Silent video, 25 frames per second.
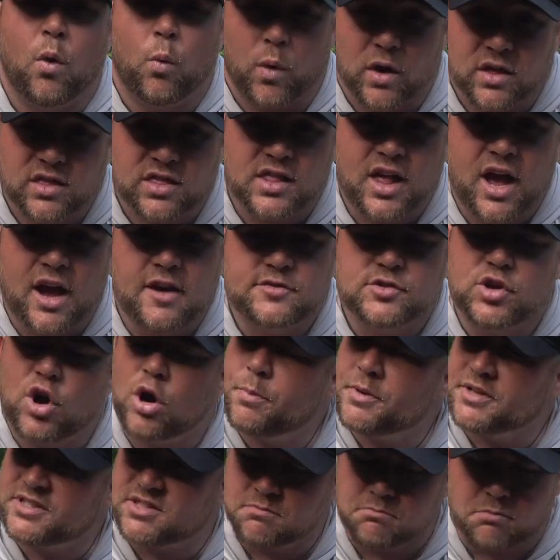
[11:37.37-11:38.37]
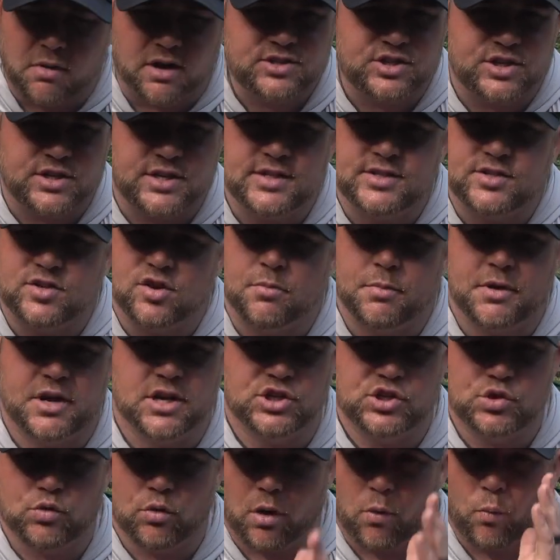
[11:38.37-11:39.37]
With live scope, it's much easier
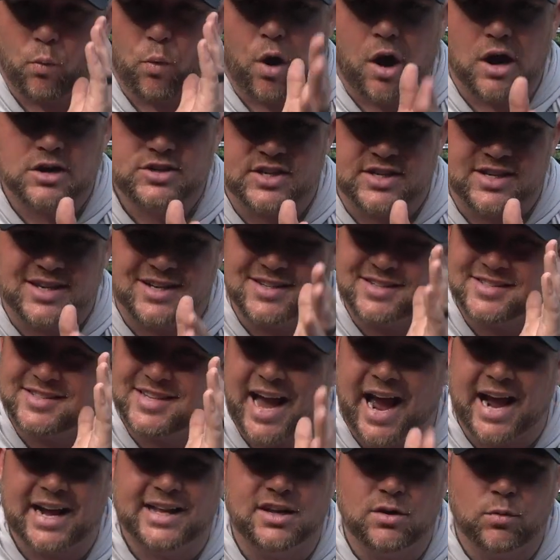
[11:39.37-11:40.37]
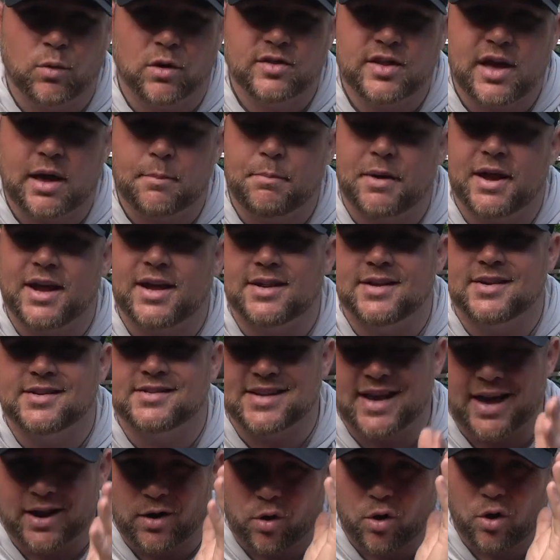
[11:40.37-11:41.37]
because you are watching exactly where that bait
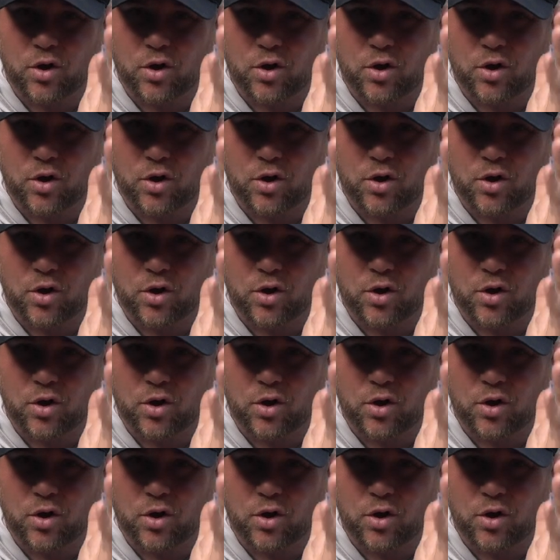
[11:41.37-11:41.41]
is at